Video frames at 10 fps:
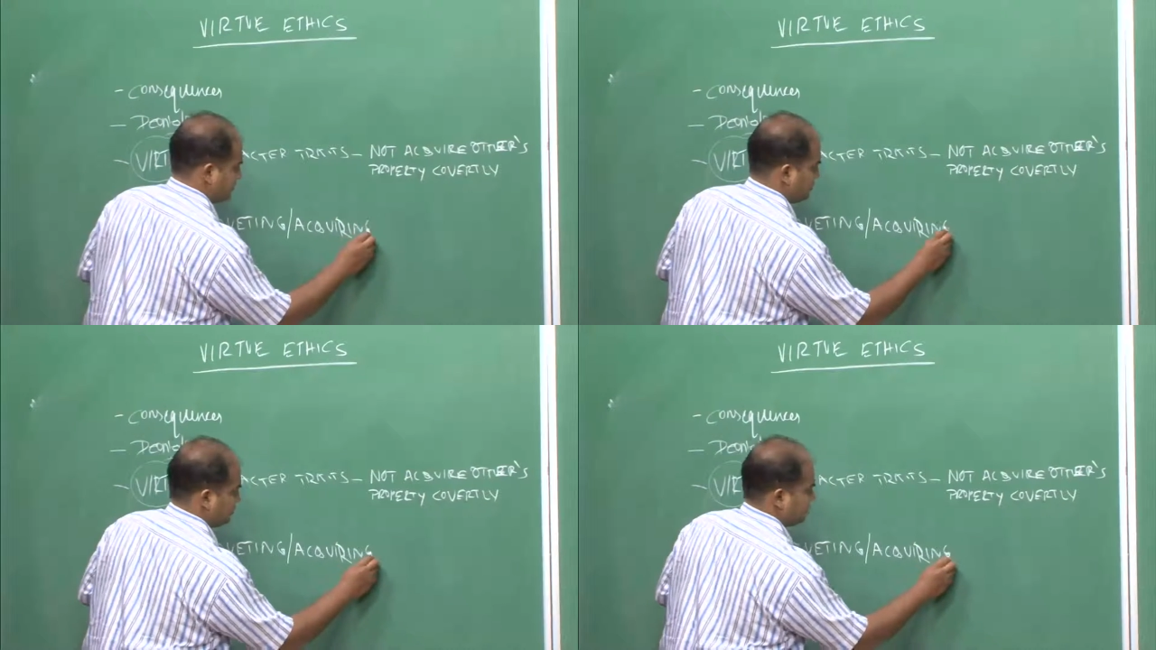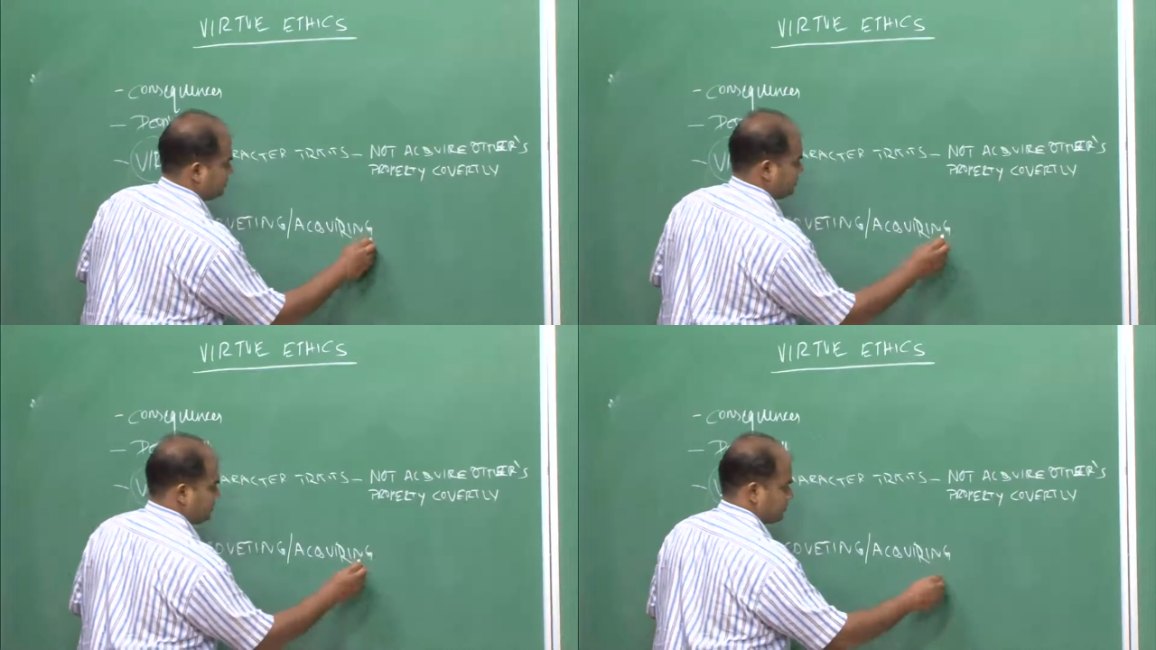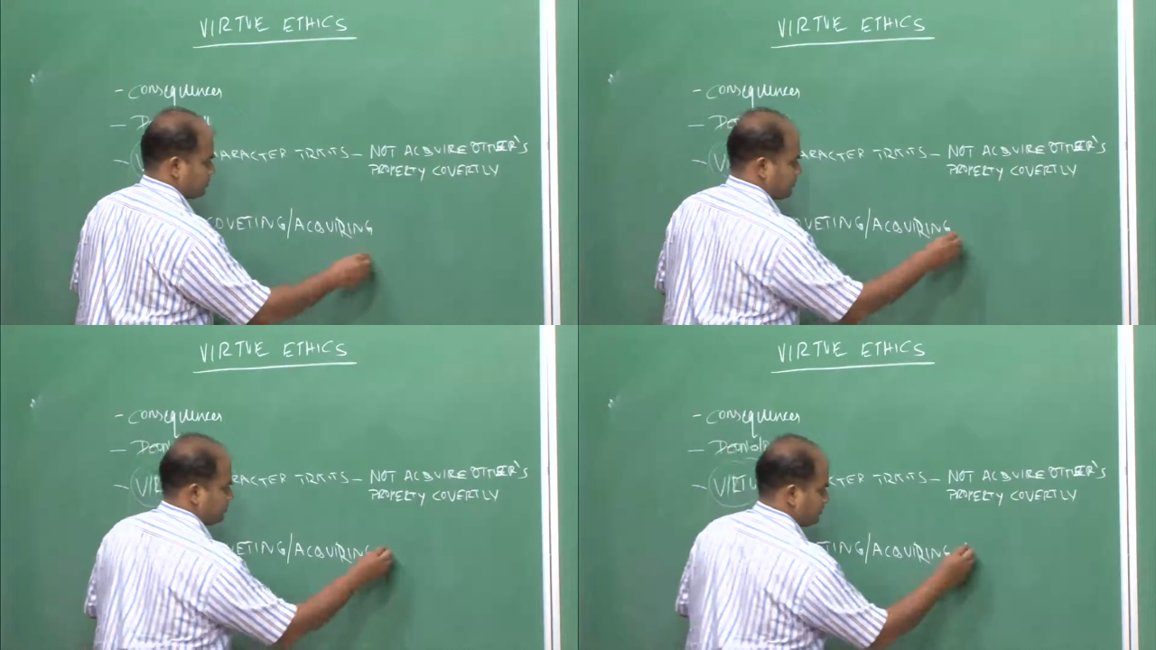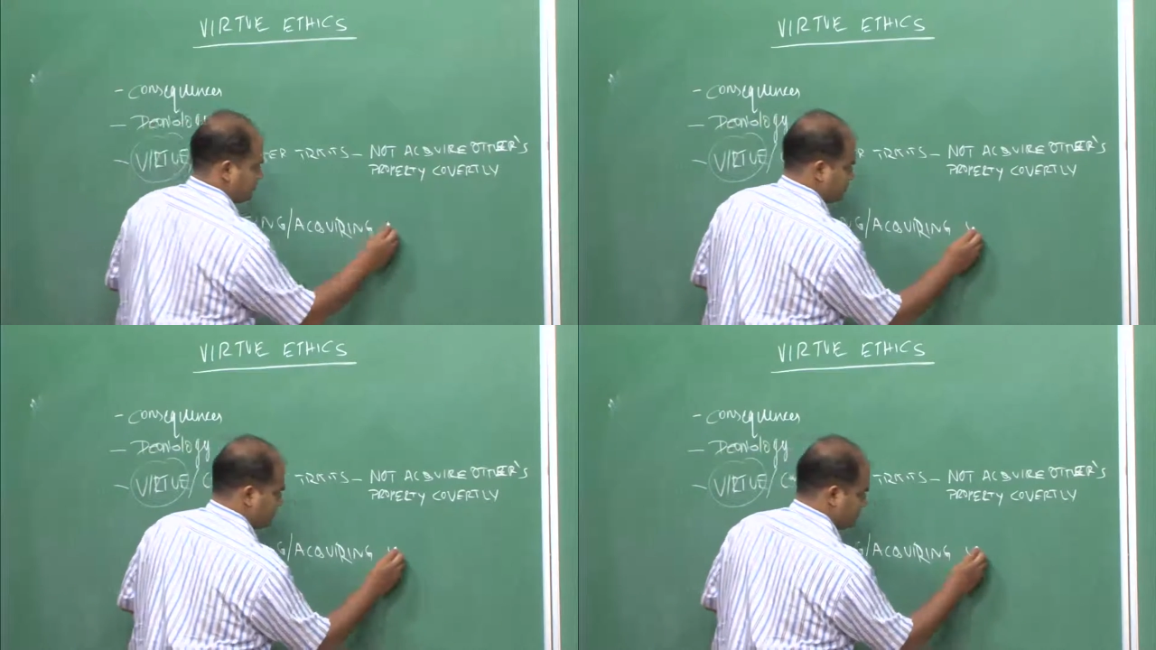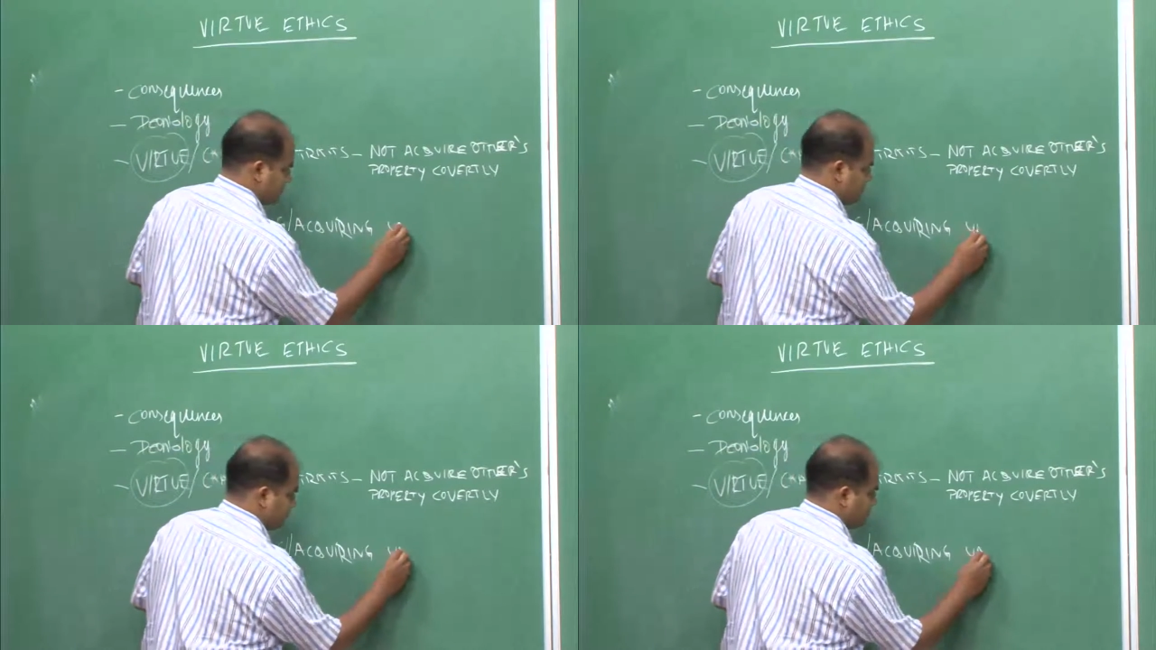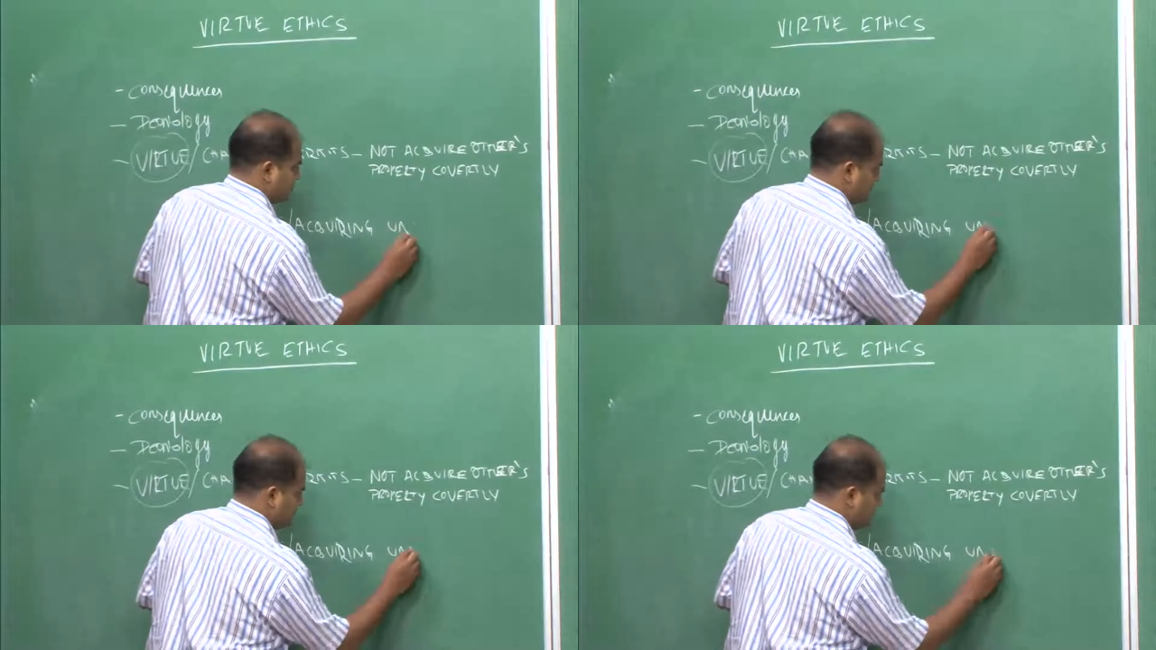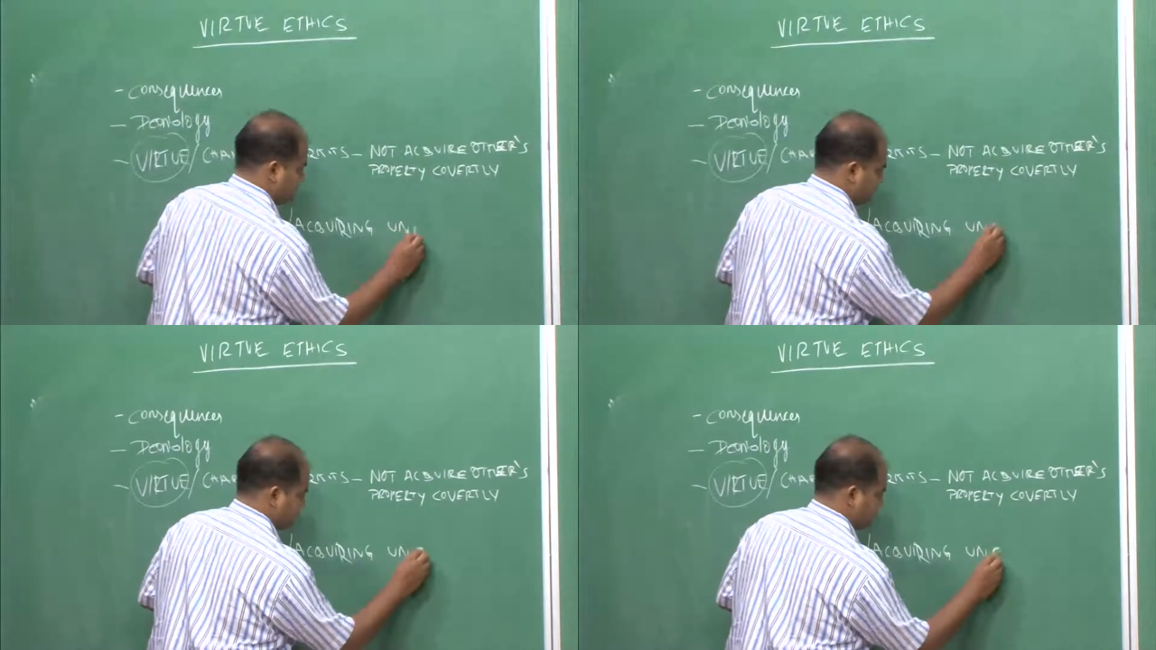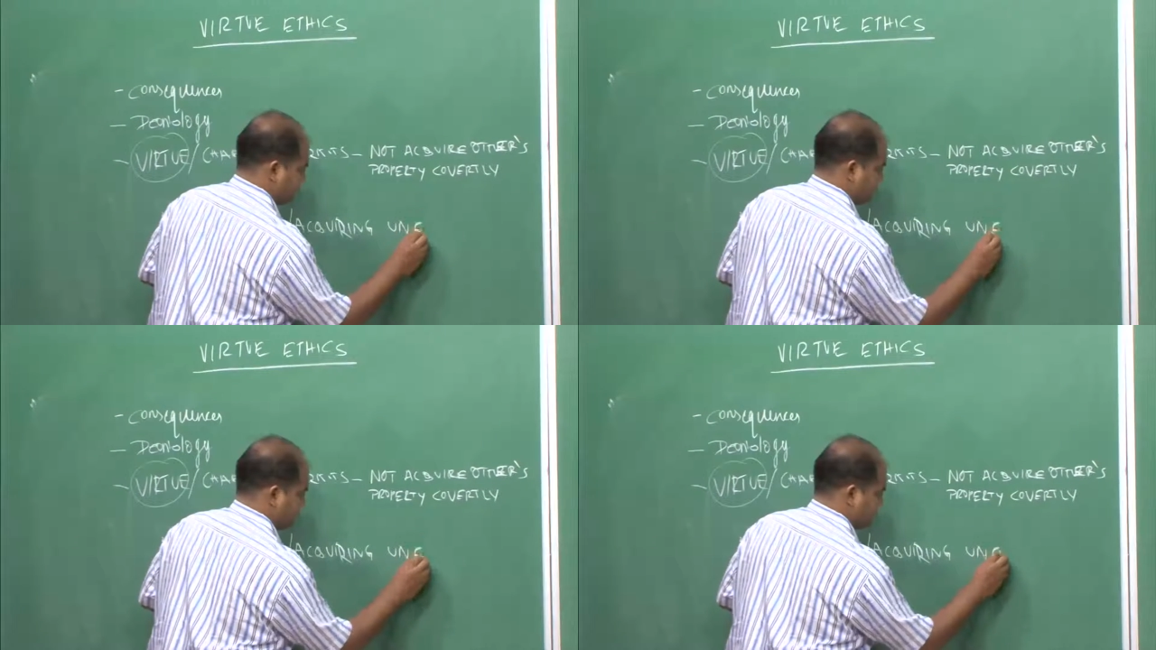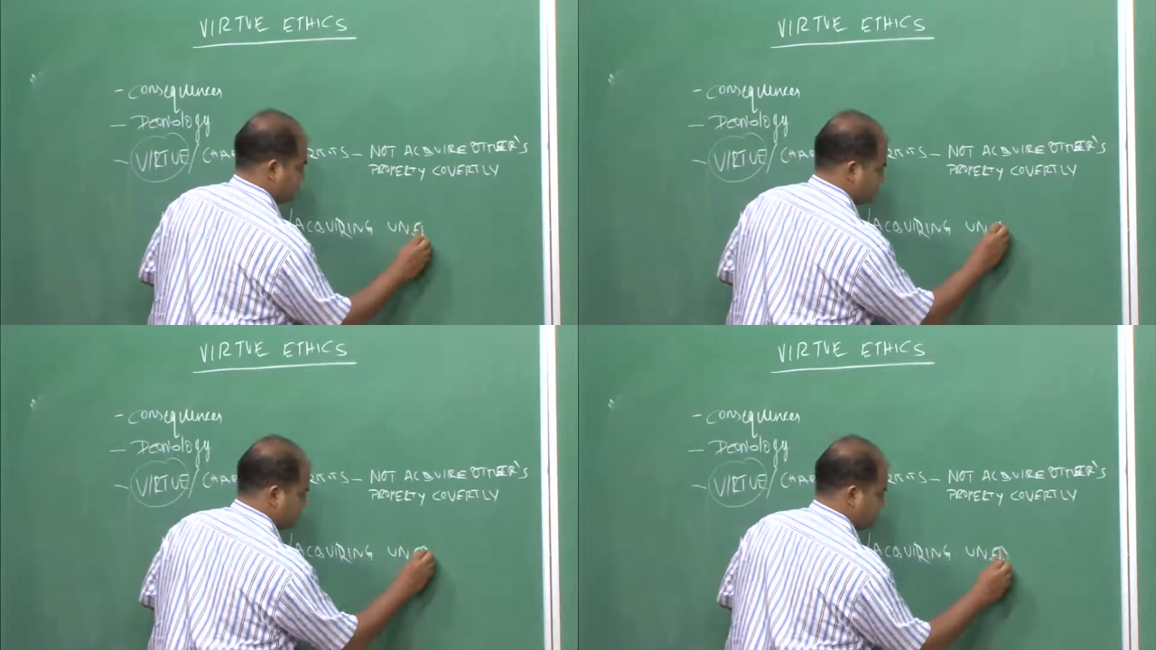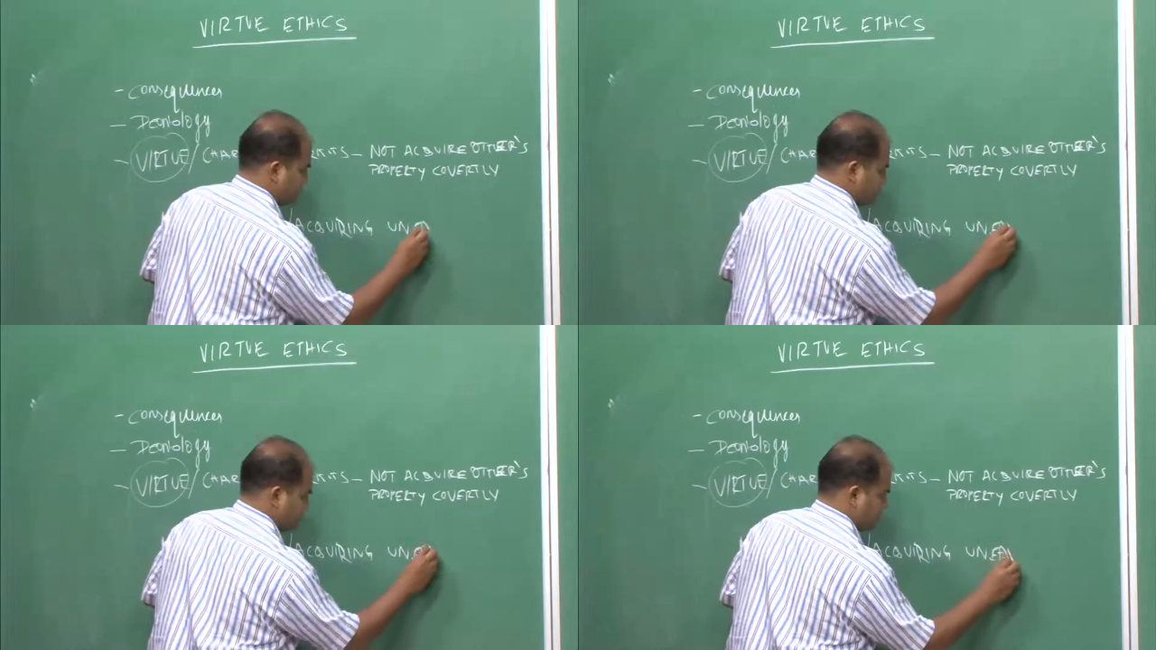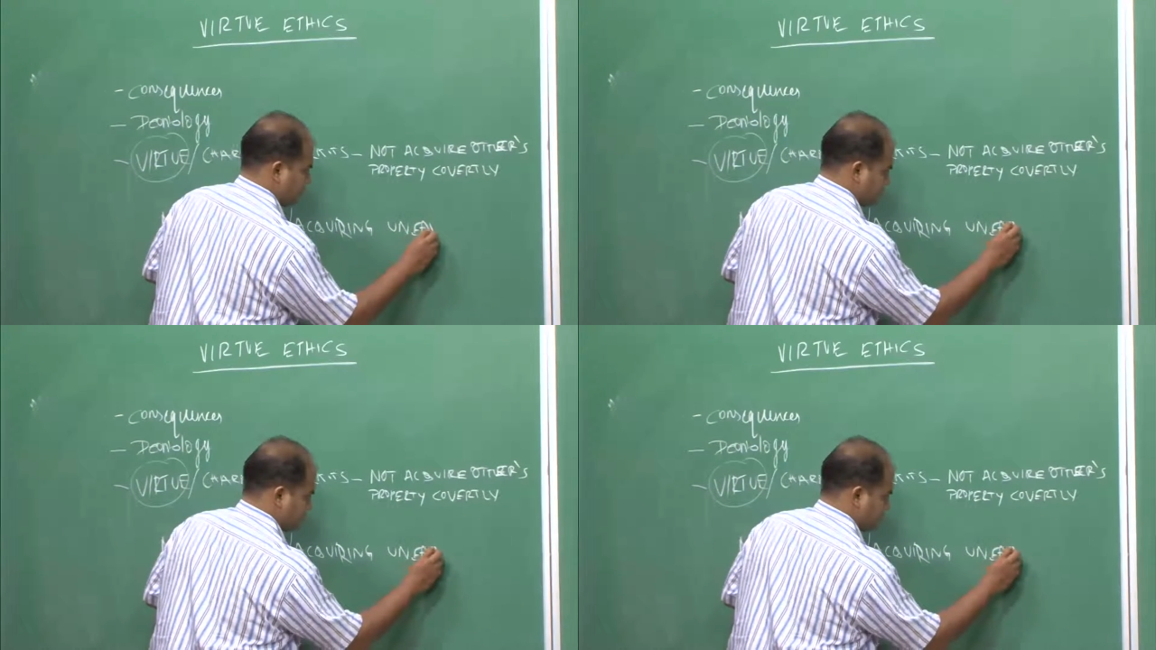(no one is talking)